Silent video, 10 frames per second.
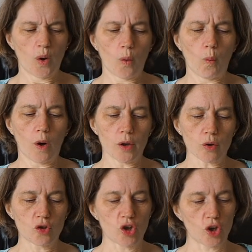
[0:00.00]
One or
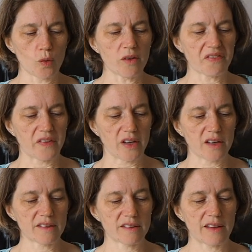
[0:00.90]
two at
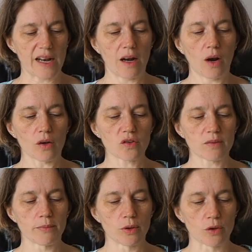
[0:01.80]
first, then lots
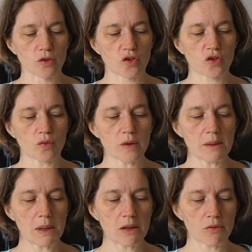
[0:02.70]
more
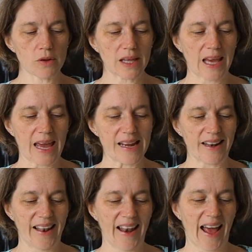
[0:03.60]
streaming through the gate,
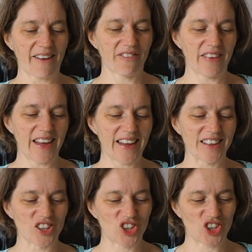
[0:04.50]
laughing
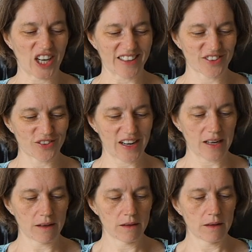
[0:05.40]
and chattering.